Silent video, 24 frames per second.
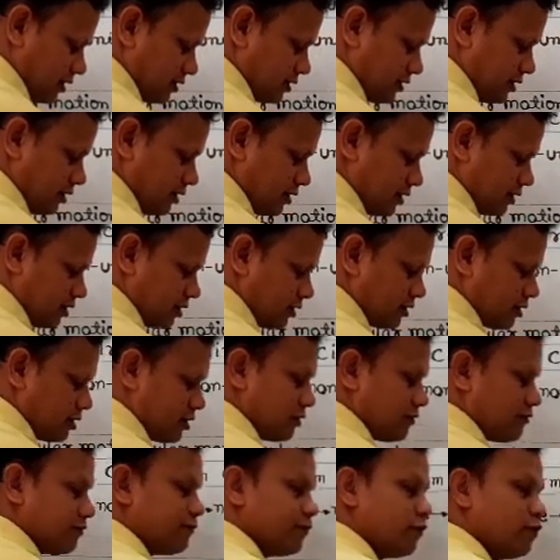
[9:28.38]
D,
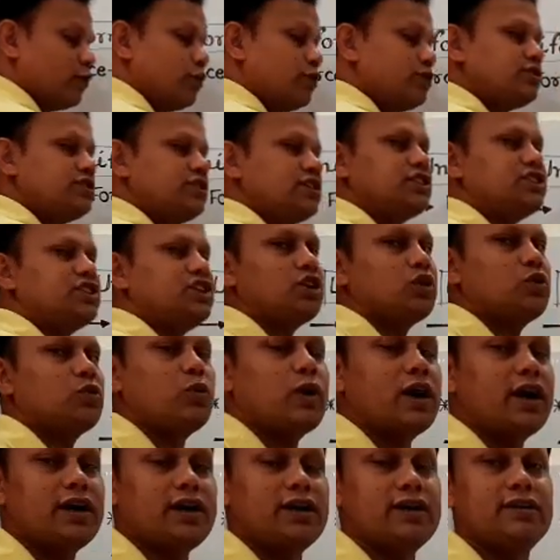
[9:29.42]
force is
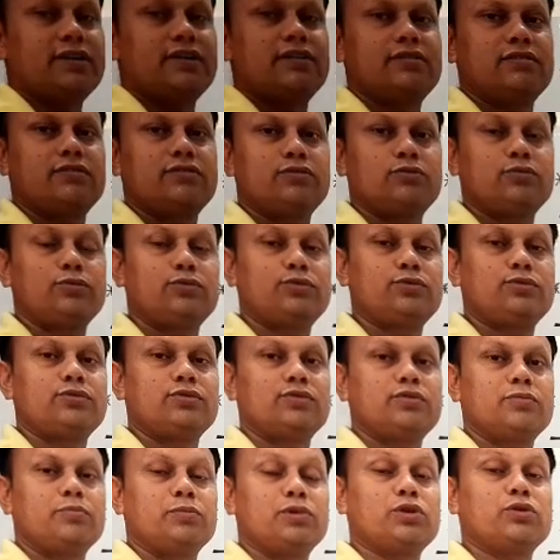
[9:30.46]
required
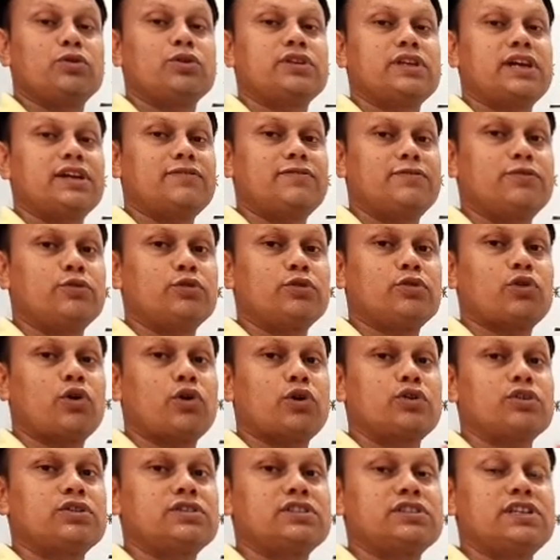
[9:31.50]
because at 4
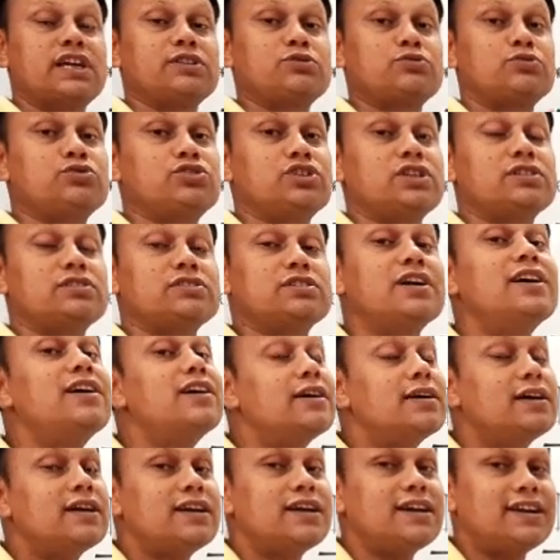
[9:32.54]
corners it has to change
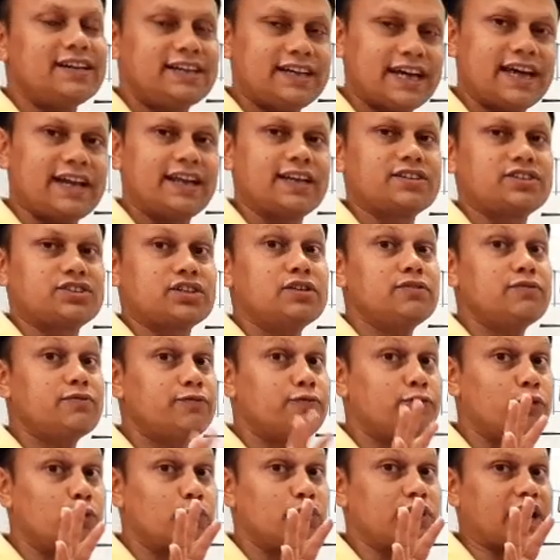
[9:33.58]
the direction
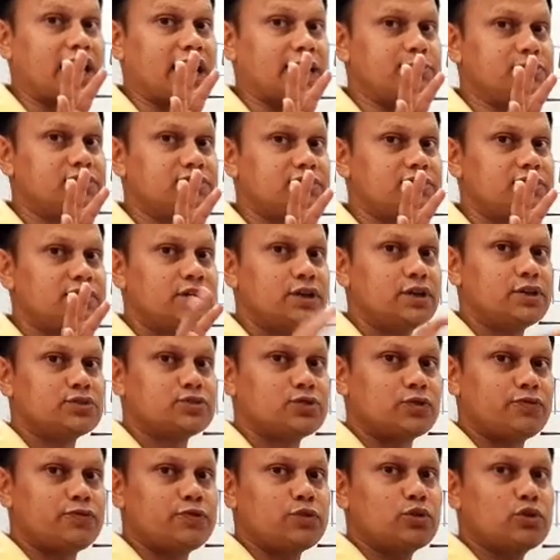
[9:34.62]
4 times.
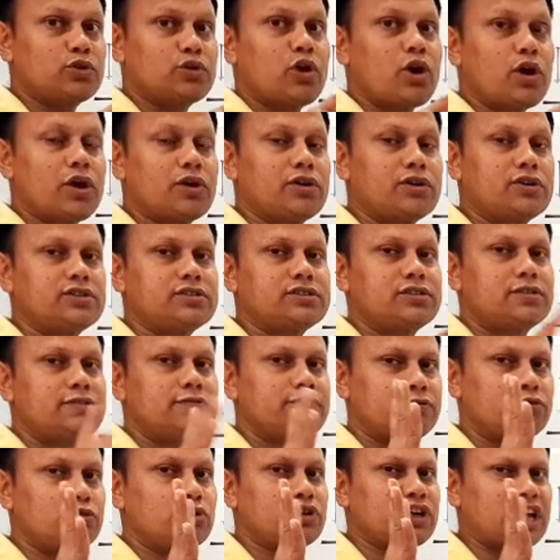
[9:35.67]
So 4 corners,
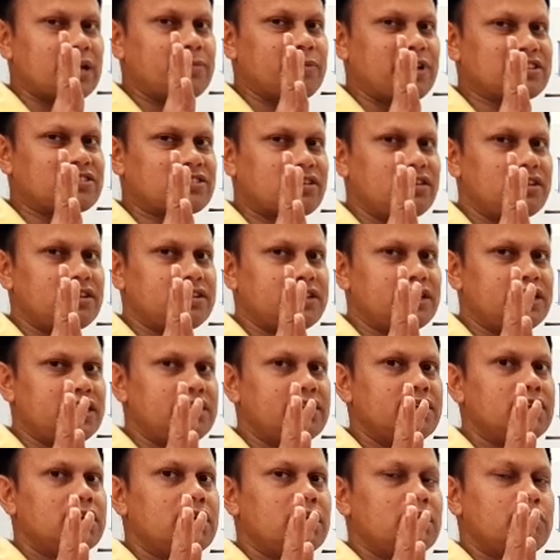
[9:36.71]
4 times
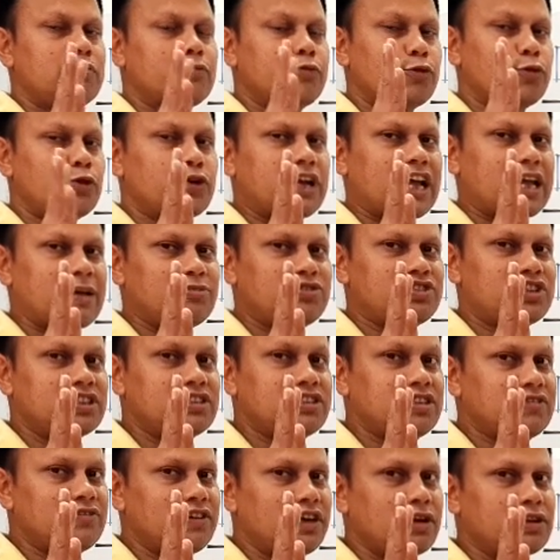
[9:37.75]
accelerated, 4 times change
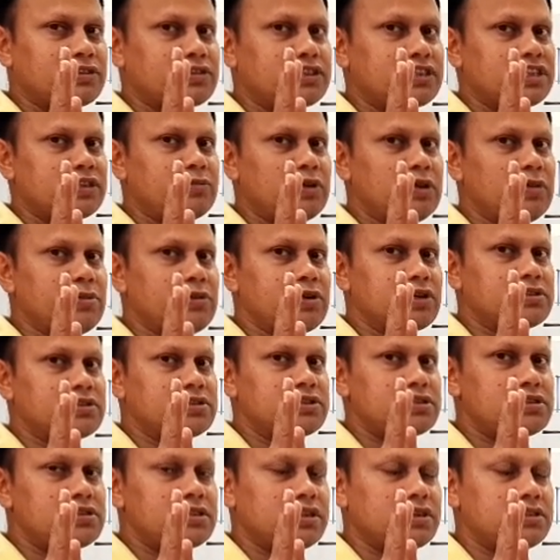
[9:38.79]
in velocity will be
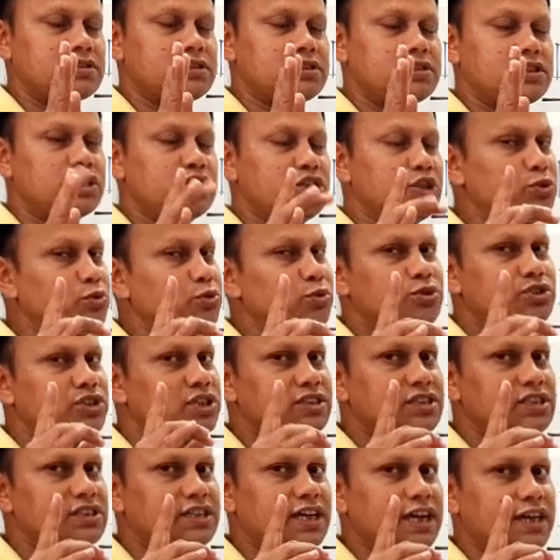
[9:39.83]
considered due to
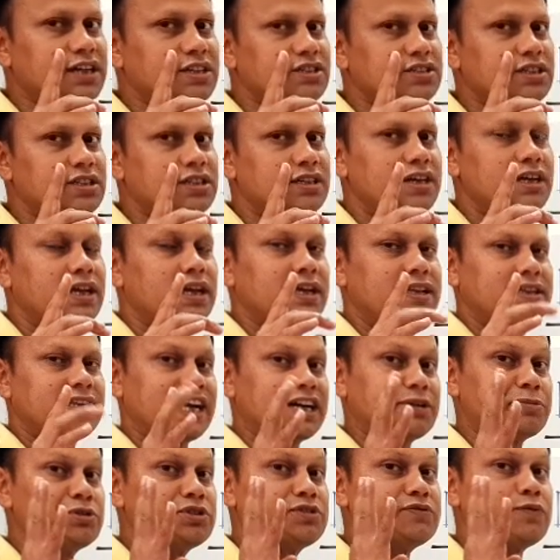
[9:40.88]
change in direction.
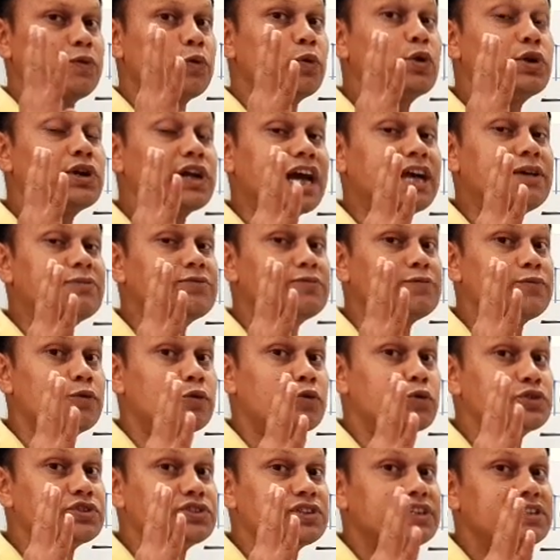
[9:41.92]
That means 4 times
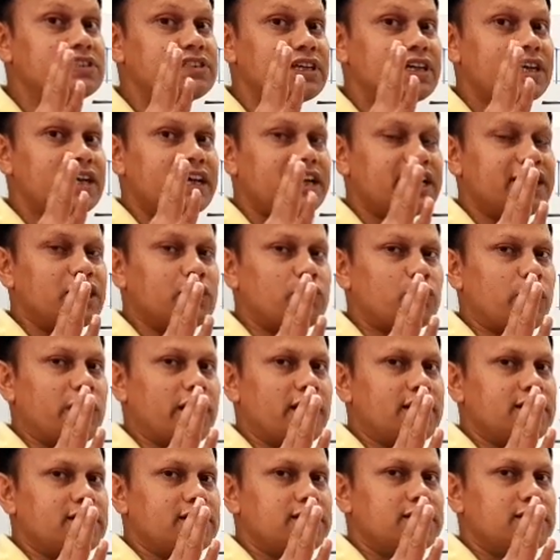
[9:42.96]
force is required.